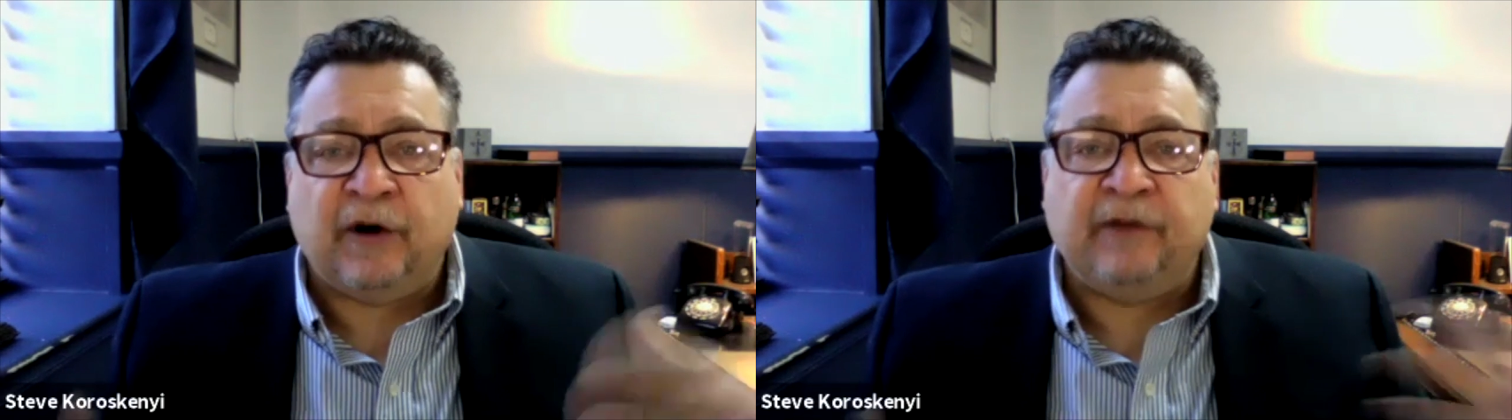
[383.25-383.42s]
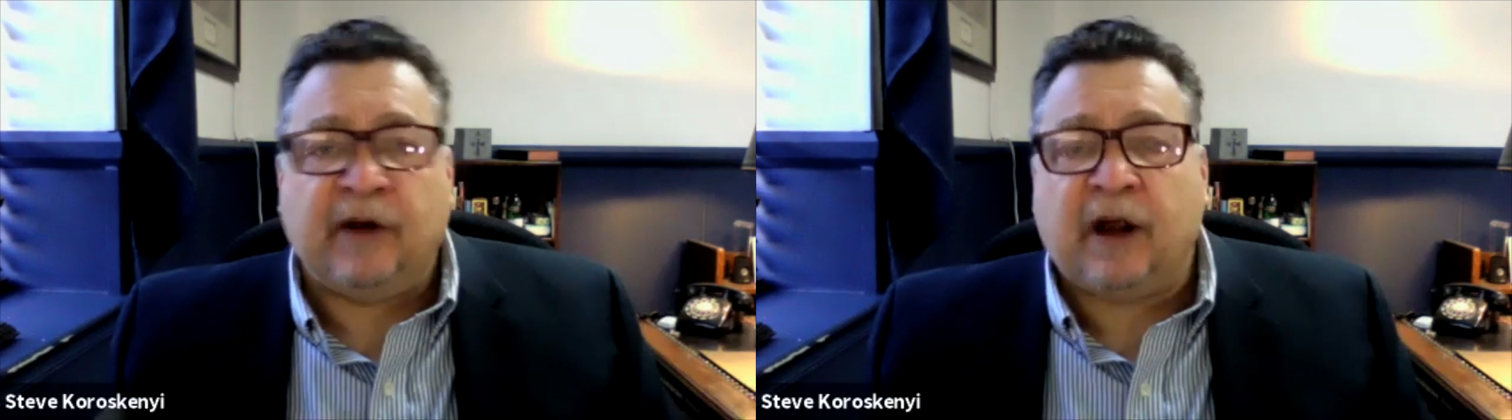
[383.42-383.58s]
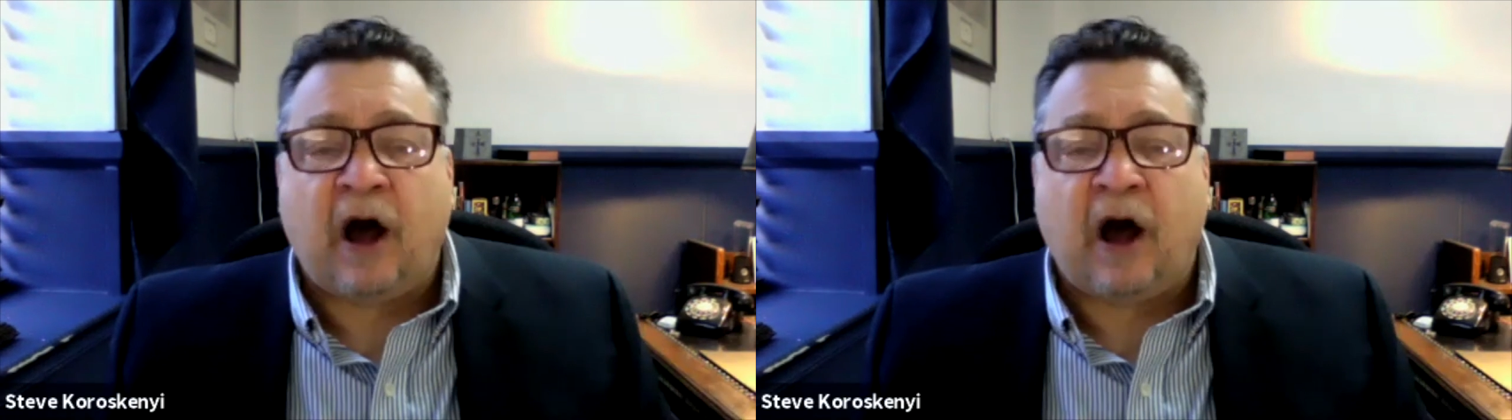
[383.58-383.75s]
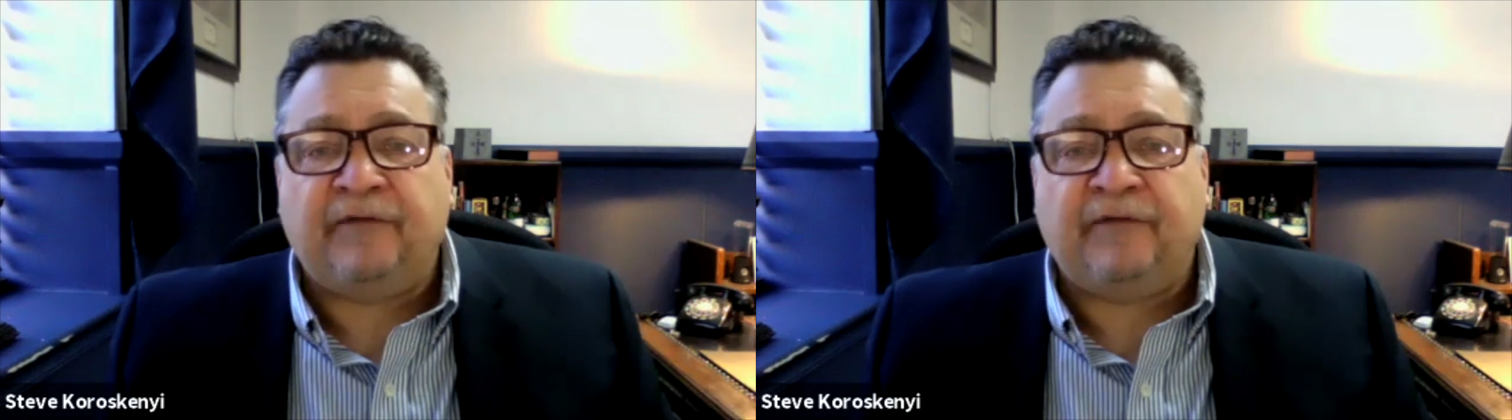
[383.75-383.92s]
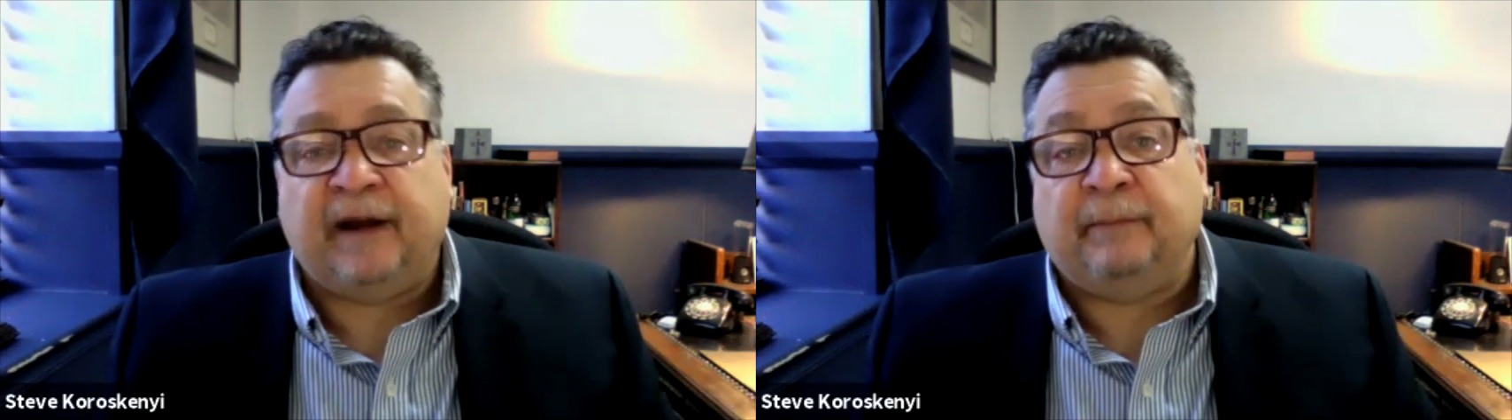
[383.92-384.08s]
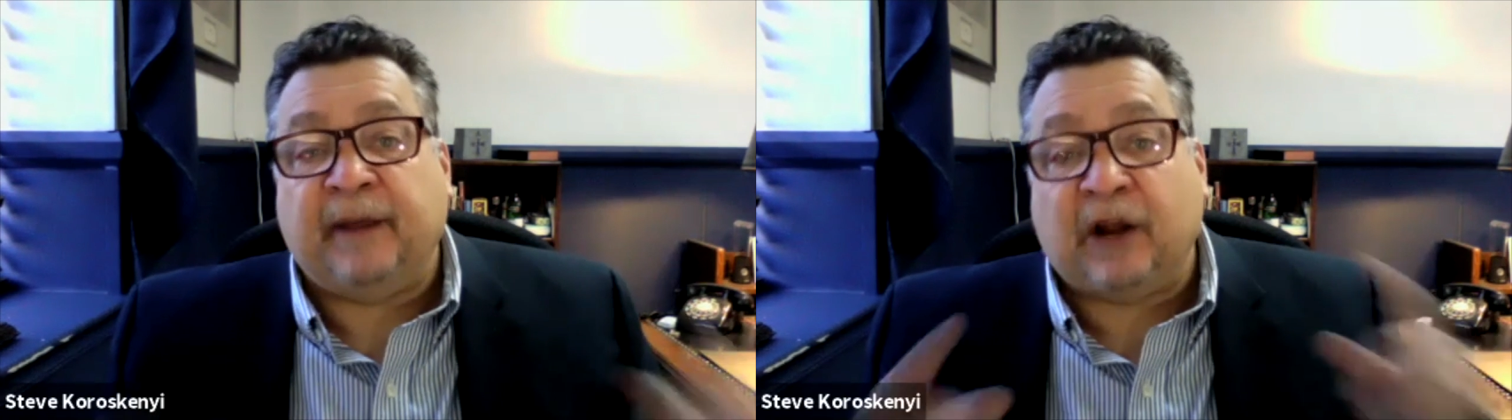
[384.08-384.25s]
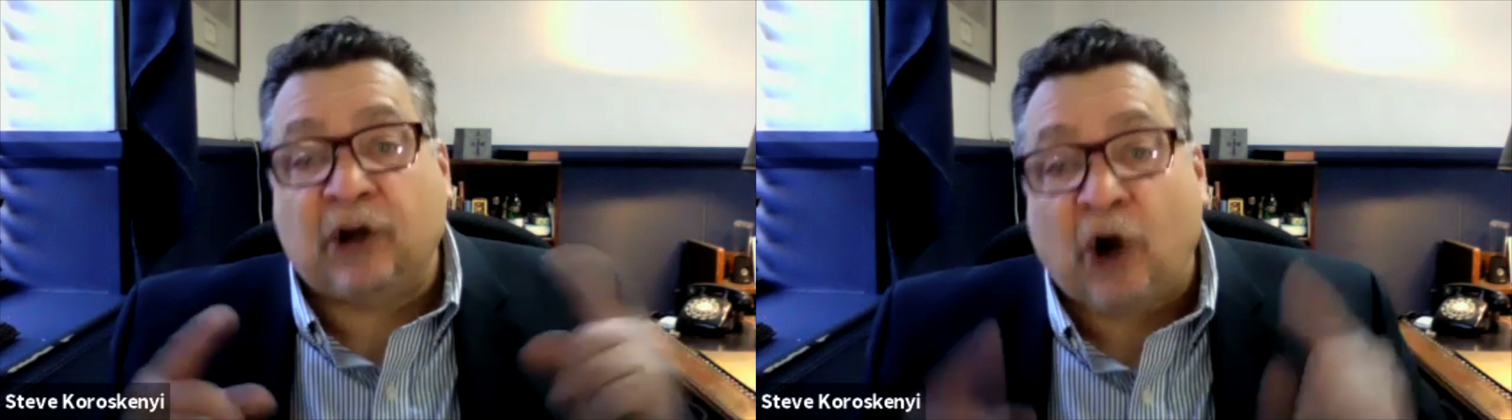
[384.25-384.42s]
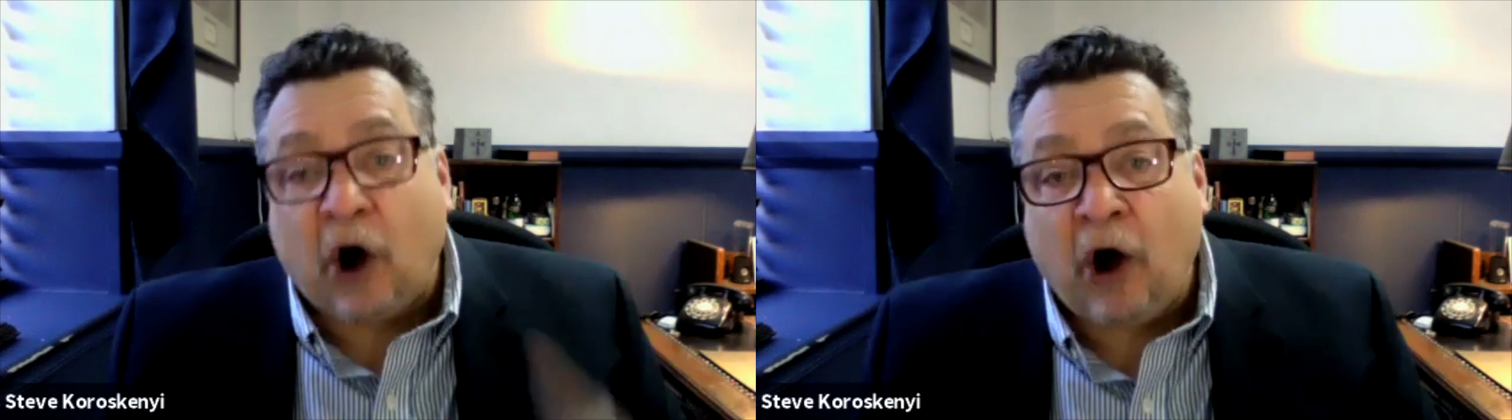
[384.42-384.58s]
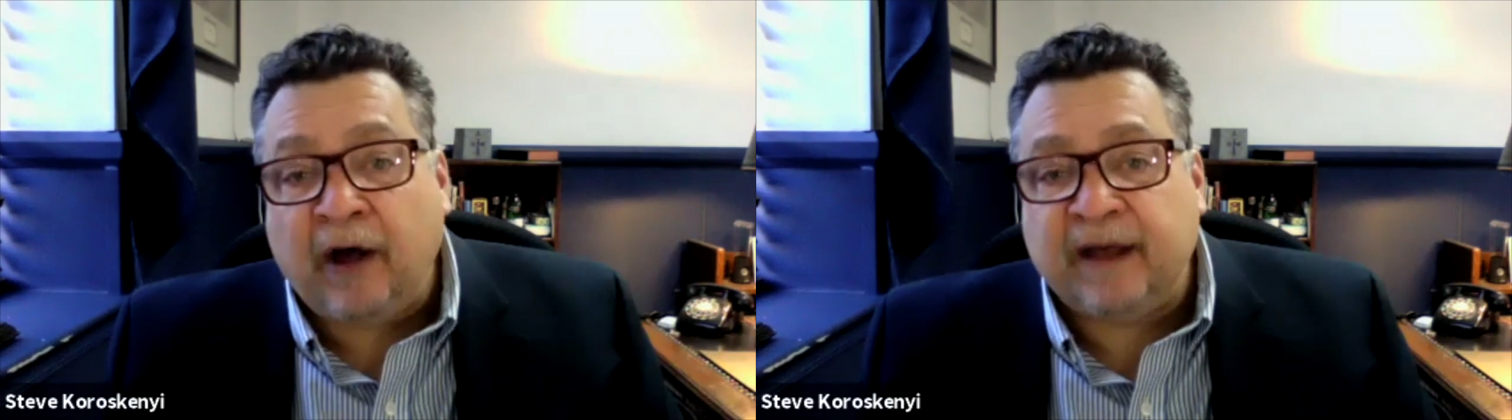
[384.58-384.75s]
very confident
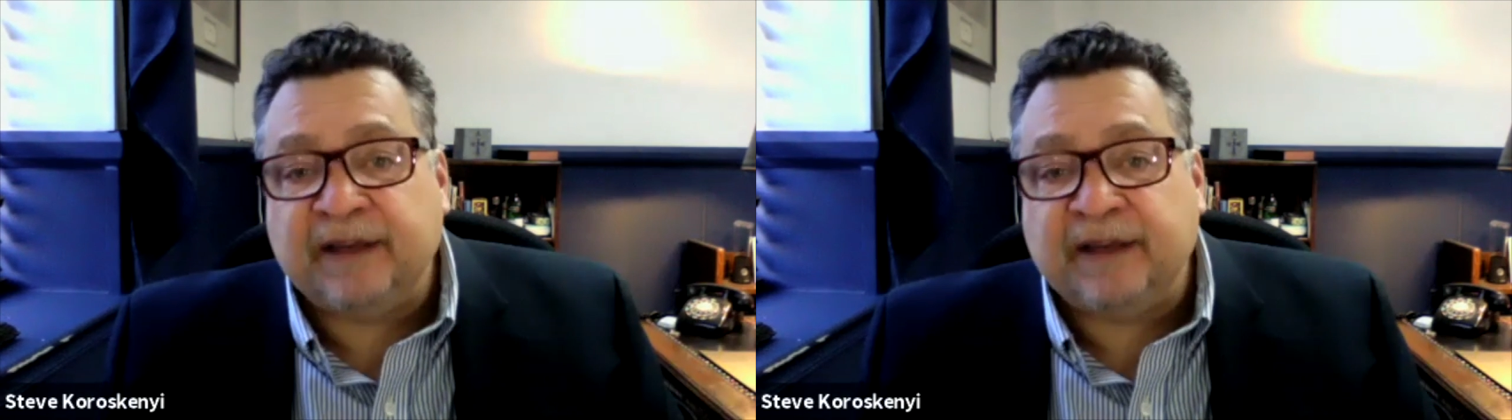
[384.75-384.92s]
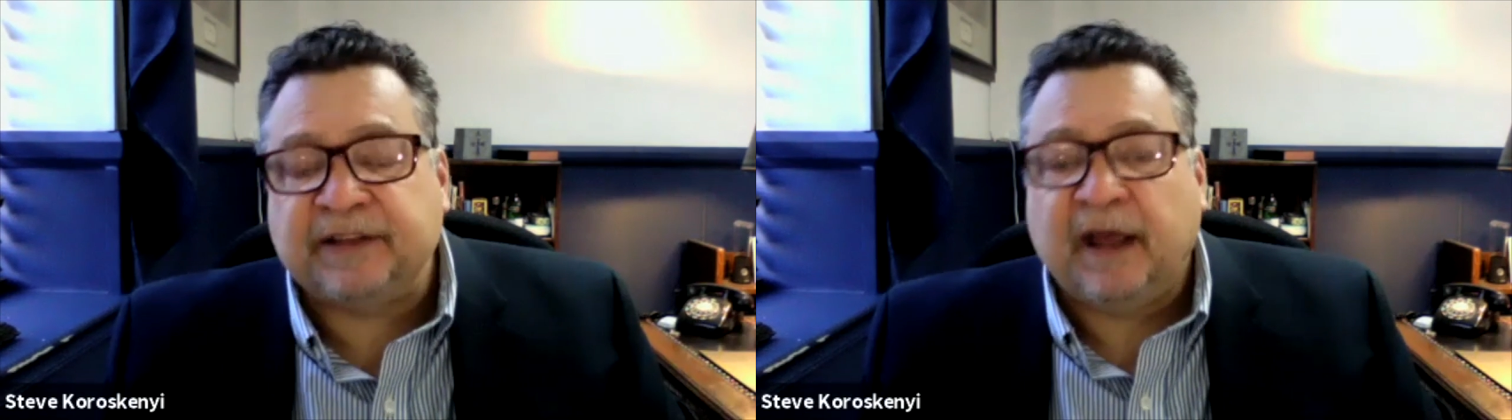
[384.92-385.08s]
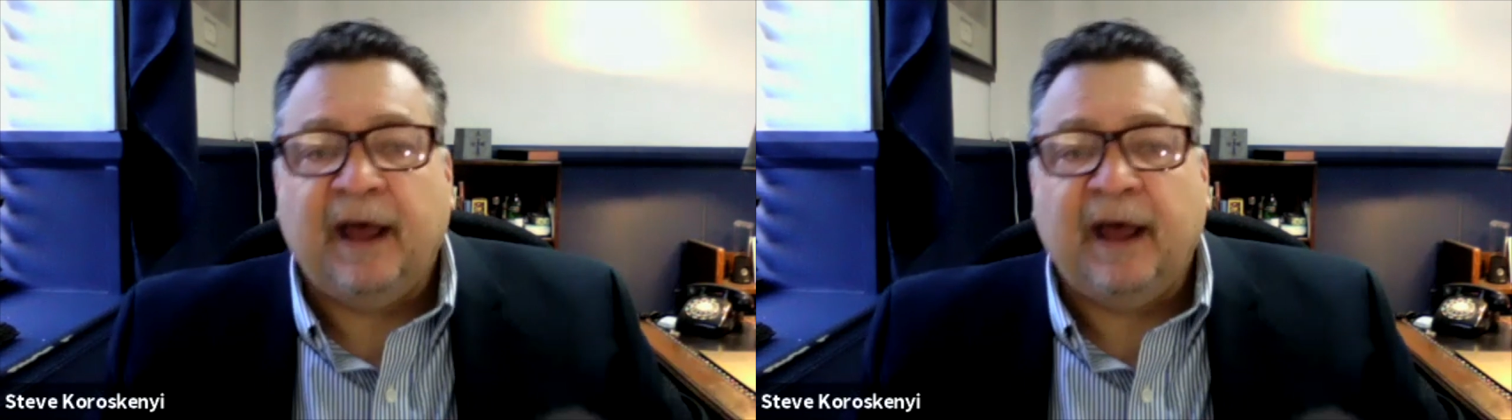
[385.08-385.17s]
because